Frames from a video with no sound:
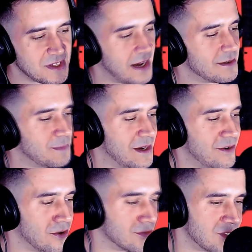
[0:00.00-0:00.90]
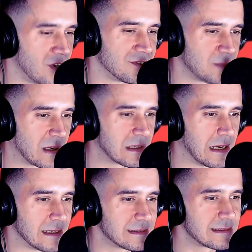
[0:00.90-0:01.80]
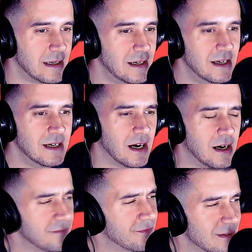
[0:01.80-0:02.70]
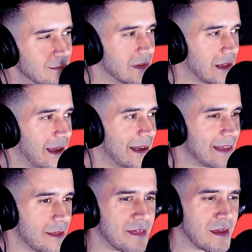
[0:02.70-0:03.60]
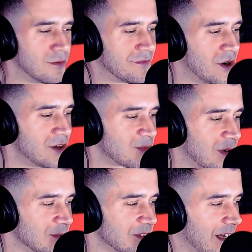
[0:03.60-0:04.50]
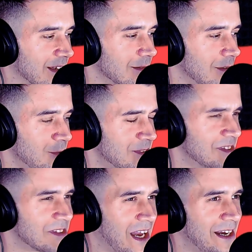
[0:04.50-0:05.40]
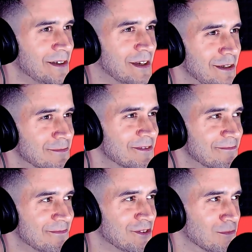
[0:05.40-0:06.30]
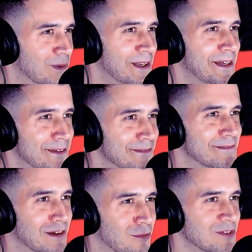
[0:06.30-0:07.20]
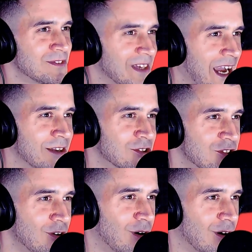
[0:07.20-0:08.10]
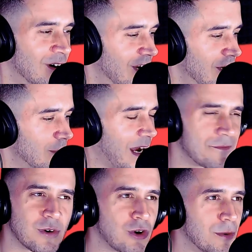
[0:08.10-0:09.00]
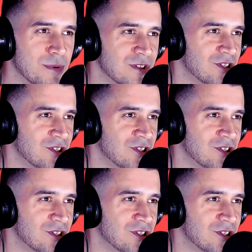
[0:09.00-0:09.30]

started appearing on Shaun's podcast. Yeah. Of, I had that thing at first where I was like, who's this guy who keeps jumping in? And, you know, wasn't kind of sure. Yeah. After a couple of